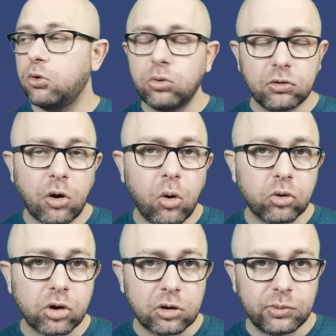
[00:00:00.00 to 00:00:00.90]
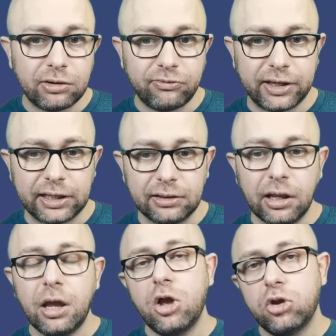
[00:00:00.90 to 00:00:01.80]
the whole run will fail,
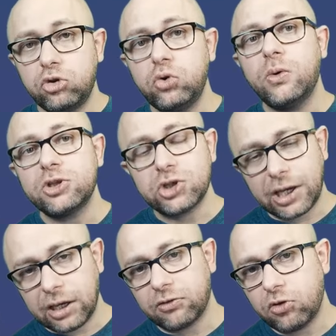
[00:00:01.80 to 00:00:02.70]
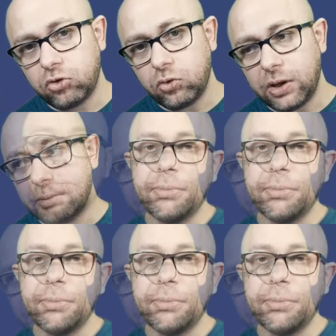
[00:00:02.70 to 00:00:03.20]
do what Jagex is doing.